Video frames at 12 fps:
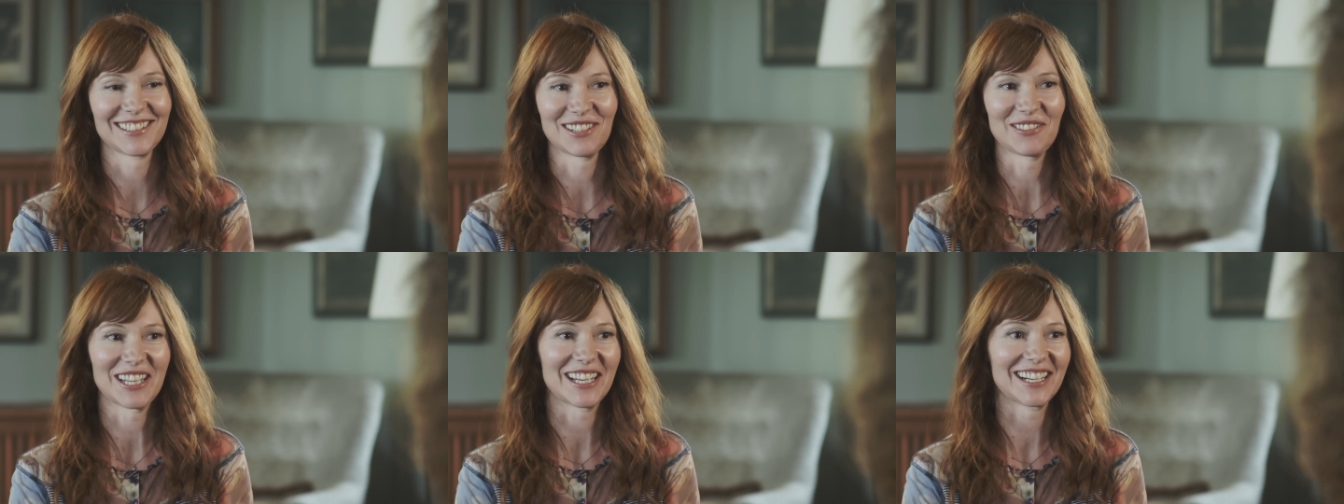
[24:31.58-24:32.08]

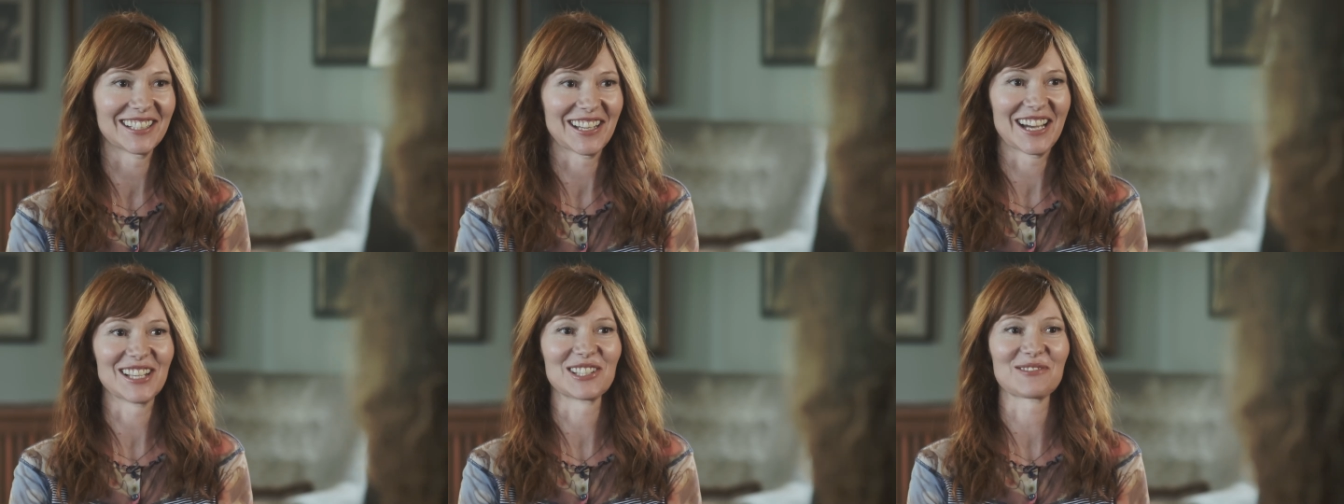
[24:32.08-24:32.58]
some of the oh
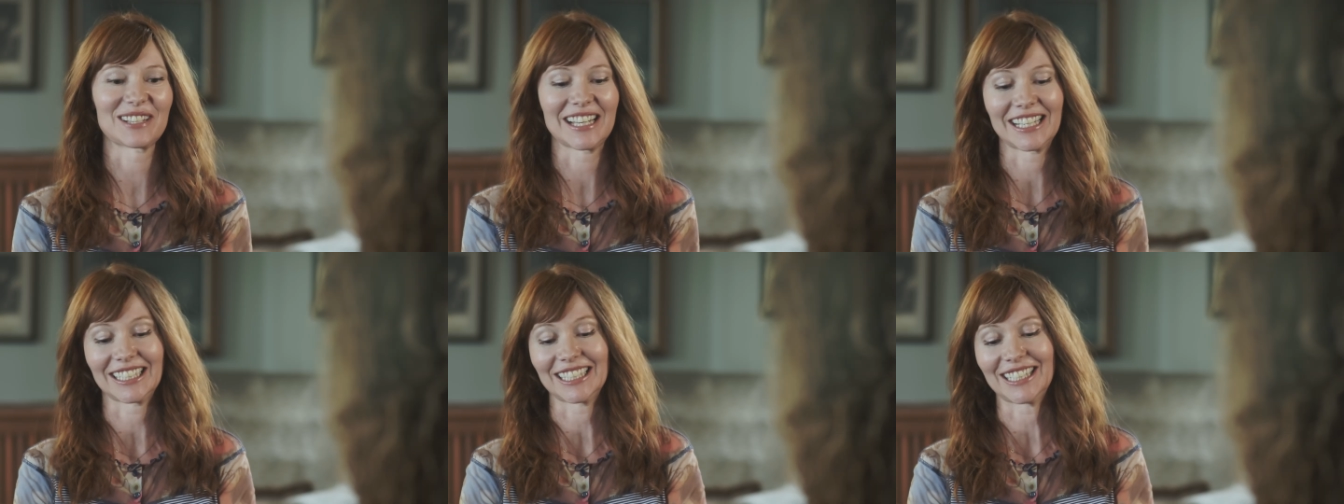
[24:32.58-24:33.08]
airlines God. were
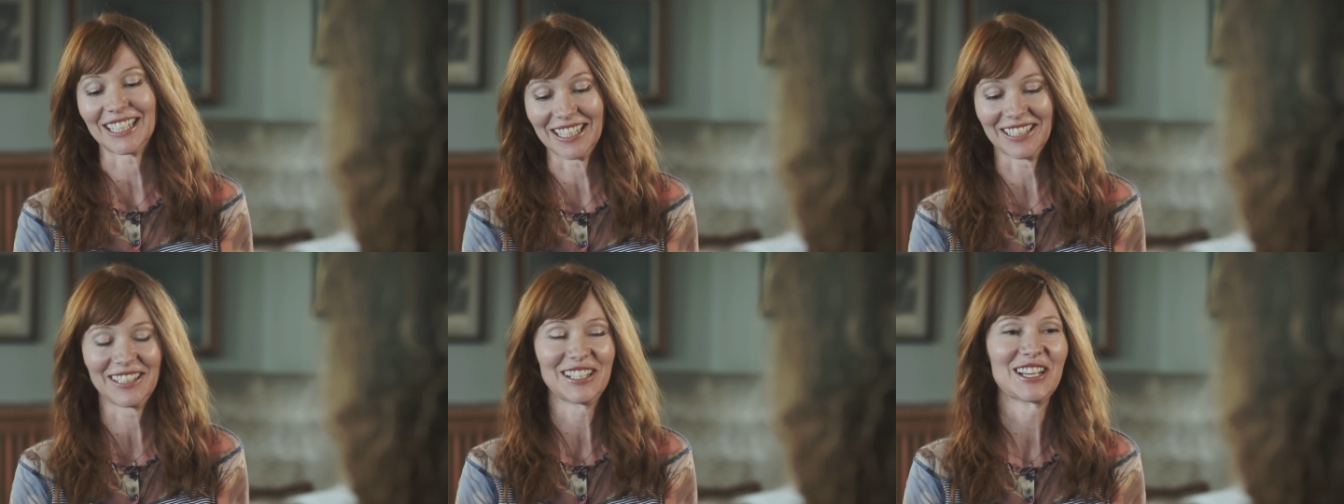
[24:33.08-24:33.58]
like, uh,
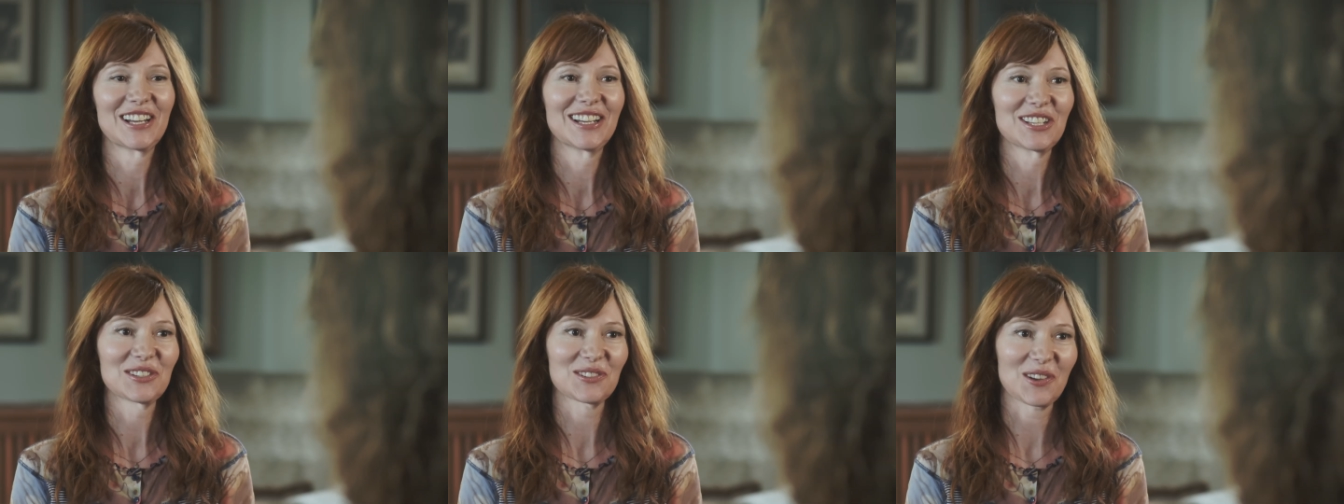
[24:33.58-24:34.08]

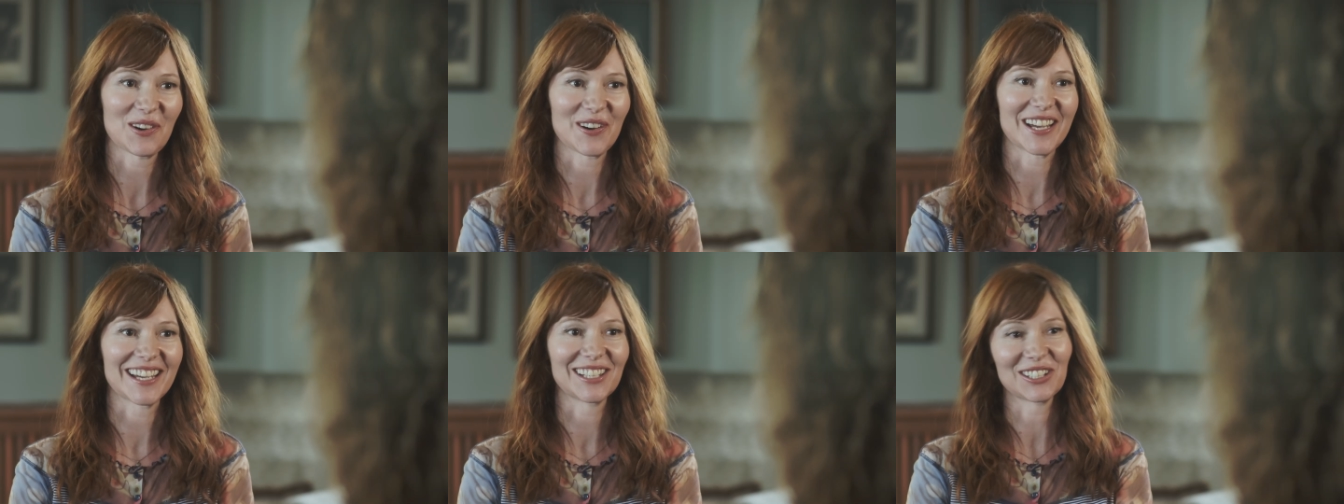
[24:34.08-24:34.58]

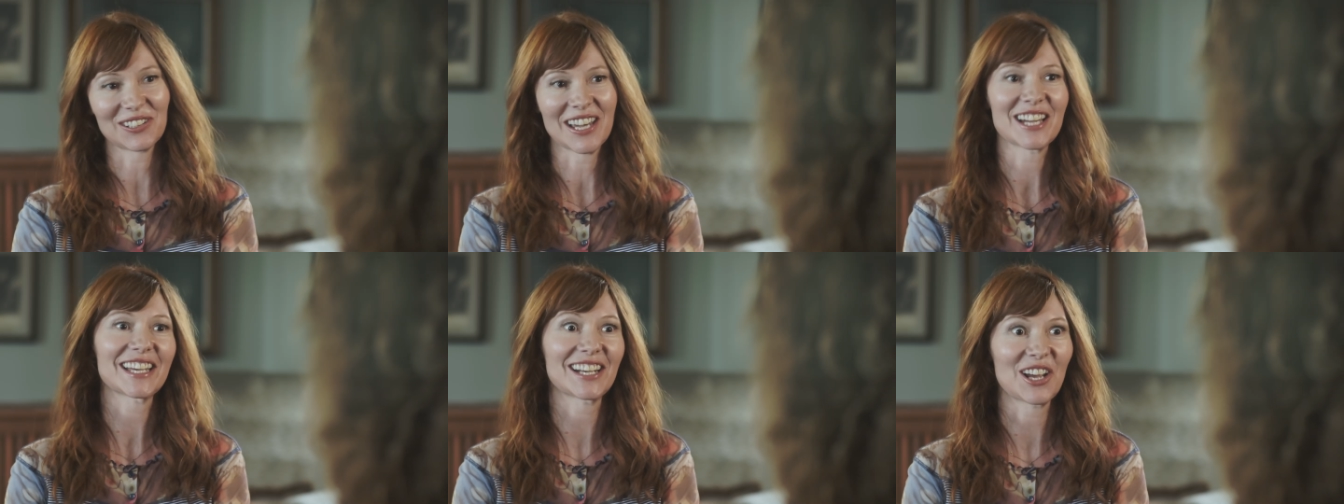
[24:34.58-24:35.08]
sorry, you
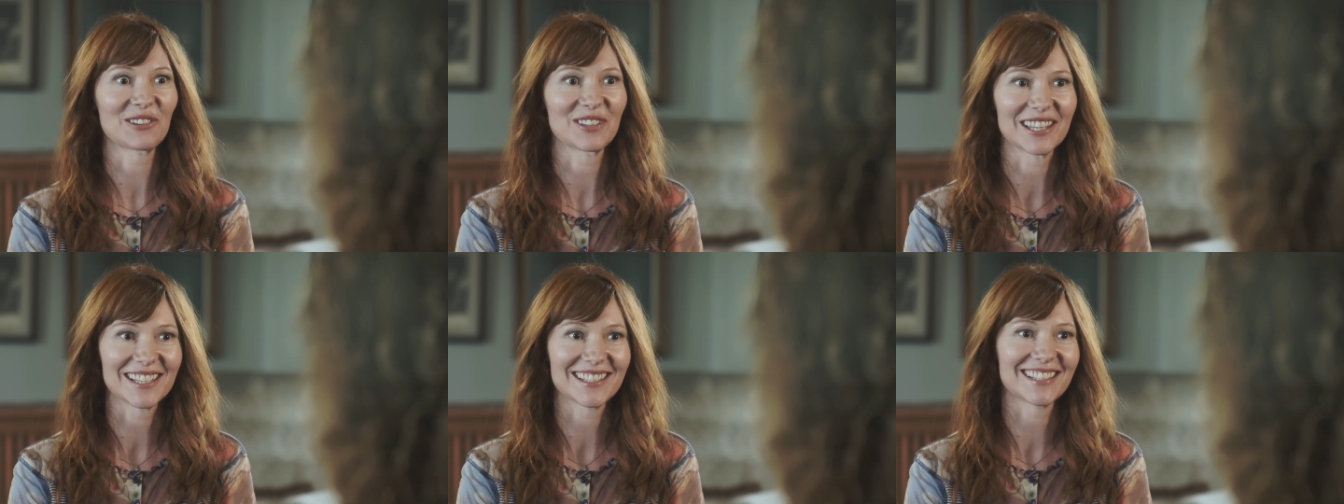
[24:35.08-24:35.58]
can't get on
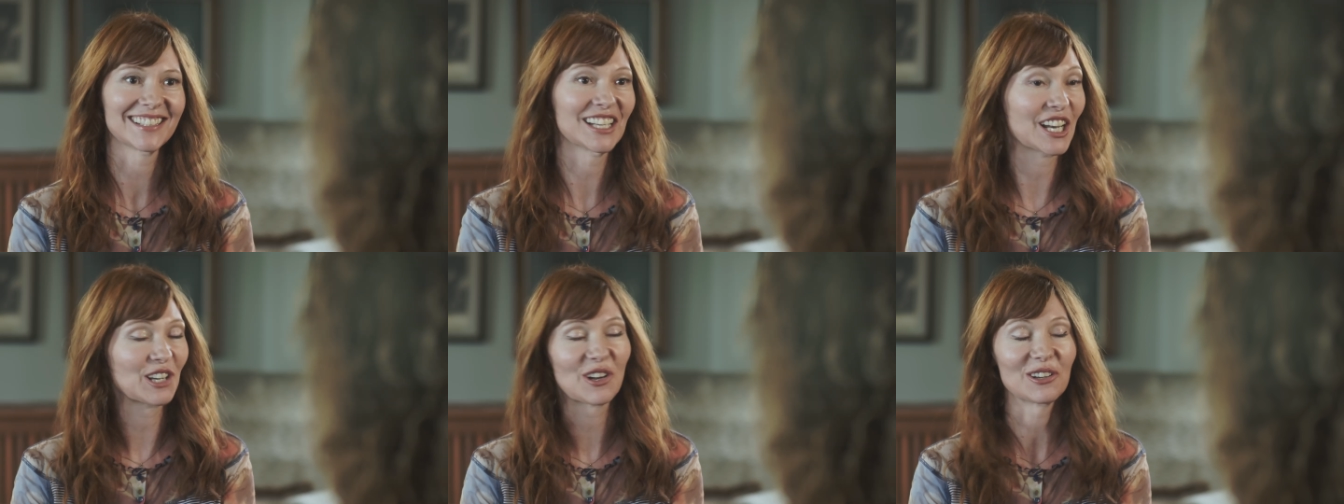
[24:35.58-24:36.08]
with this. And
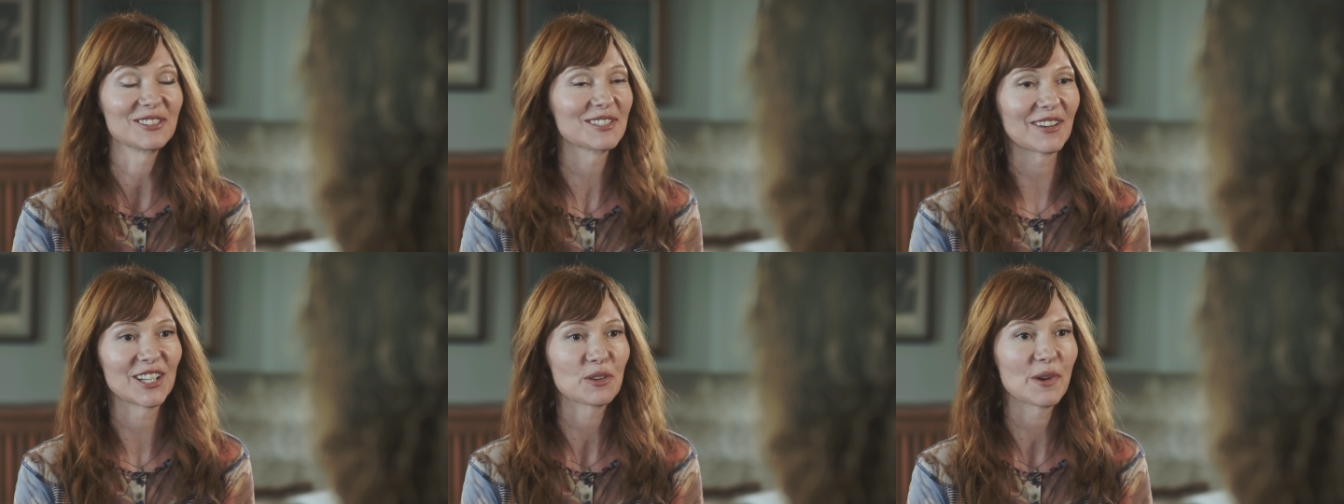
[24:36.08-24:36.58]
then I'd always
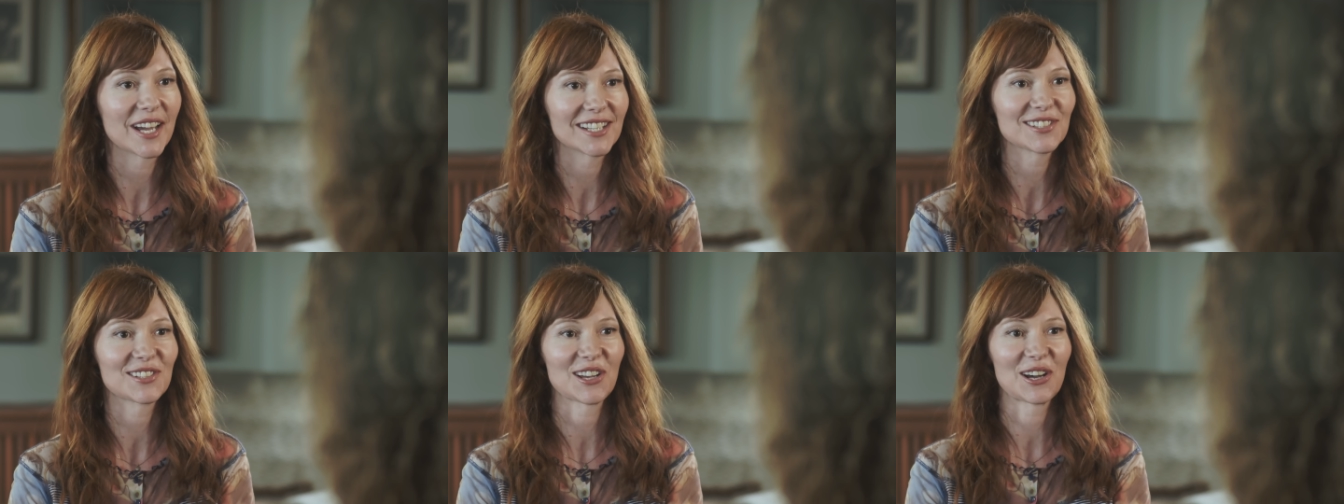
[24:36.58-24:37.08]
find a way.
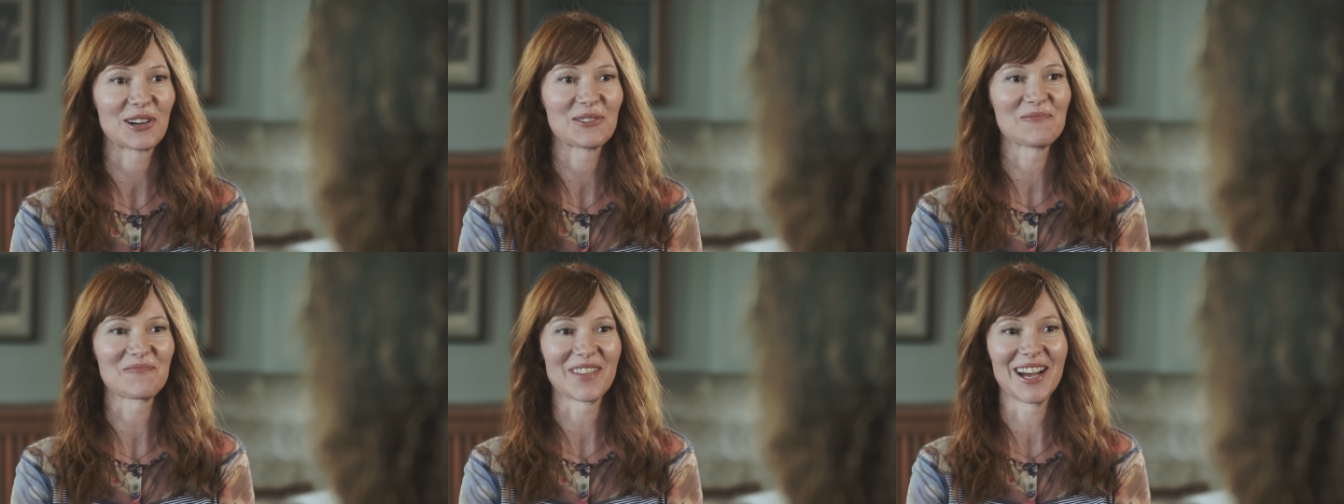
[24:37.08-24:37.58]

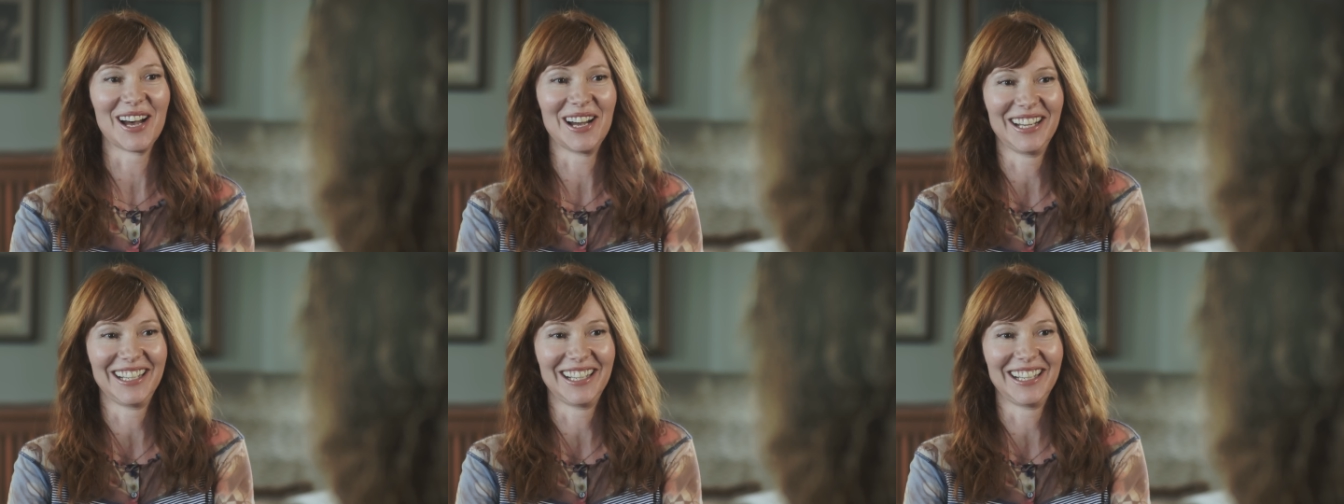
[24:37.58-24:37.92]
So. Uh,